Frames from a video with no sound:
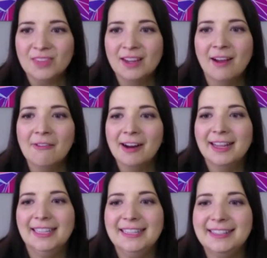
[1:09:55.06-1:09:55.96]
All
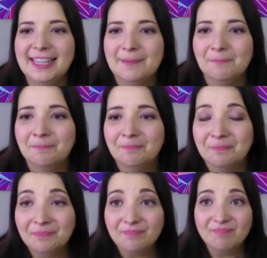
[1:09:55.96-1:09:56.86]
right, let's see.
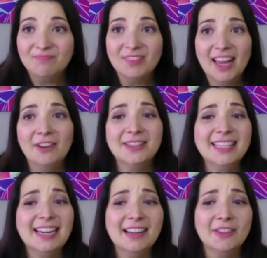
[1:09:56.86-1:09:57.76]
I don't
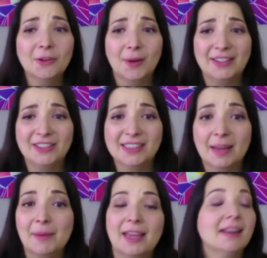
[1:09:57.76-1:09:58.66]
see any other questions
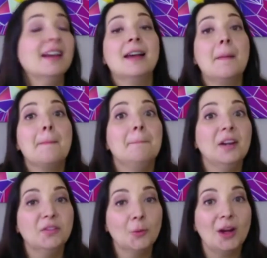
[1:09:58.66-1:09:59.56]
coming in, but
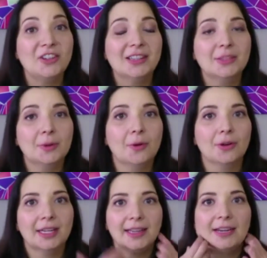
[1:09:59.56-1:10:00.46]
if you're watching this
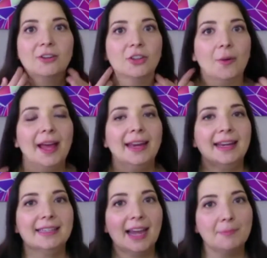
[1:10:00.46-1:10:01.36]
recording later, go ahead
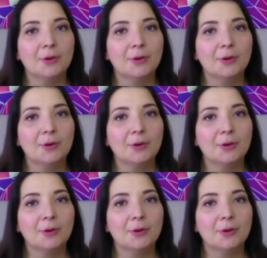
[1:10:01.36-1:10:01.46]
and type your